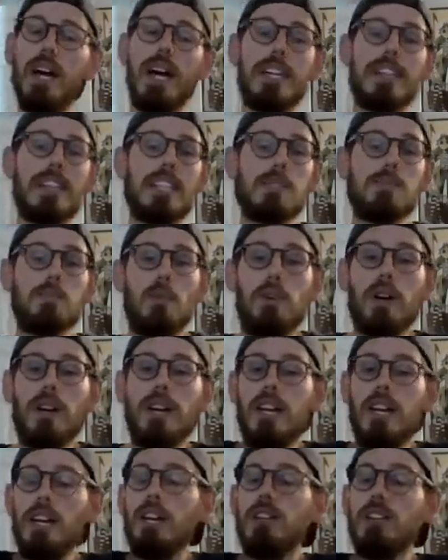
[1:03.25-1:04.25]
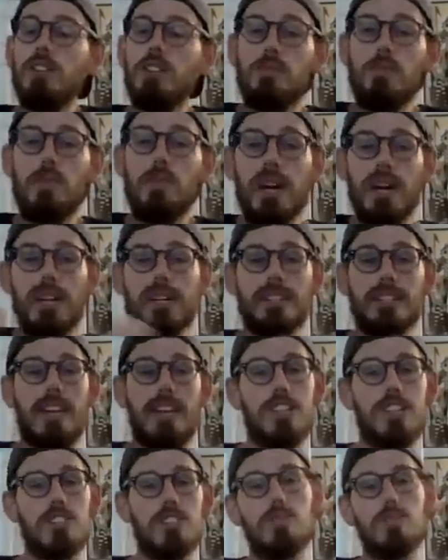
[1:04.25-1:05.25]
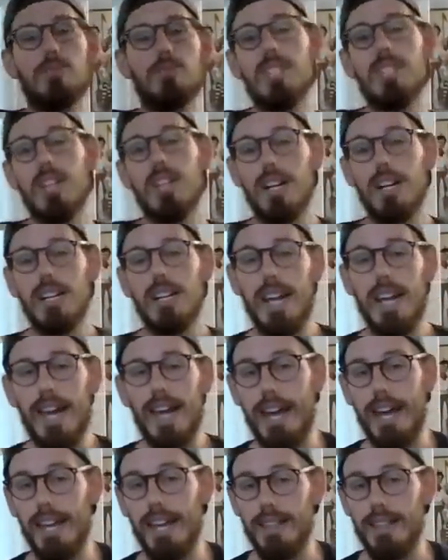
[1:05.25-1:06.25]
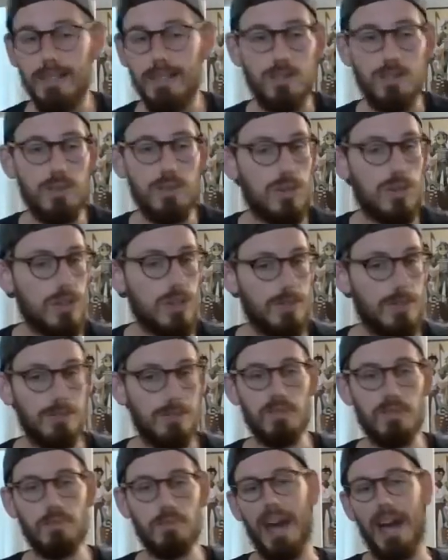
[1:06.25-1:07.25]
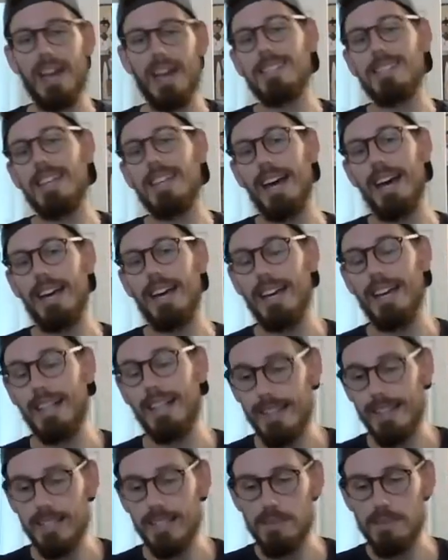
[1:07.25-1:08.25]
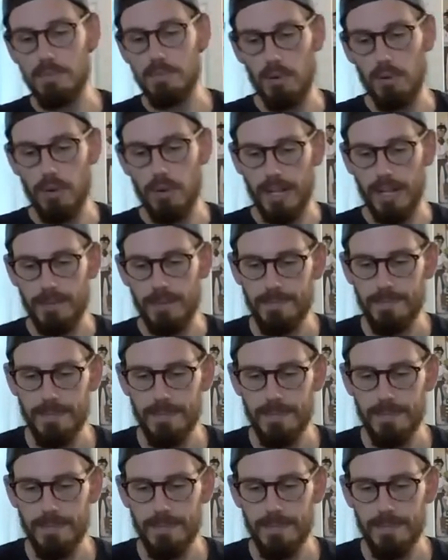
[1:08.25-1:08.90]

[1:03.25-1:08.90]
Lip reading: At this point, you've picked and it should be done, and you should have moved past that at this point.